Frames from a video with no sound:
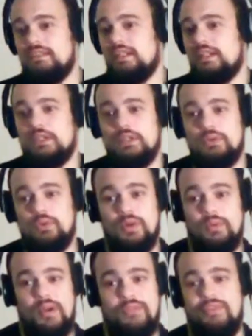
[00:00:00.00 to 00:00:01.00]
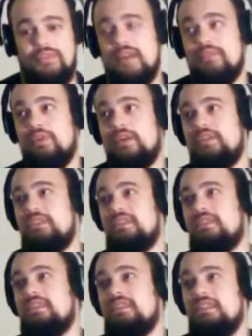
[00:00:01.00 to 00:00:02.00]
He's like one of my
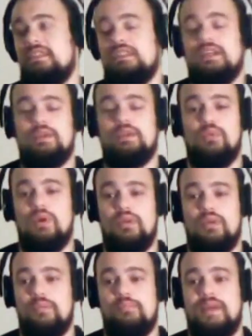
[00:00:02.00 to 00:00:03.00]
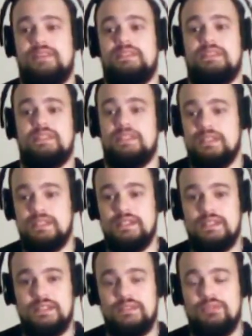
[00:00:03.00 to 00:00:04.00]
favorites. He's like one of the best
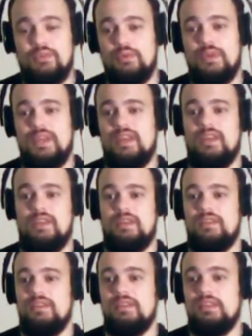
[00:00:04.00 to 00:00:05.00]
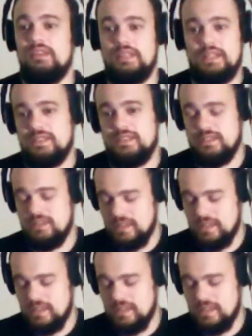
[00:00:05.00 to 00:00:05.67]
for me. Indeed.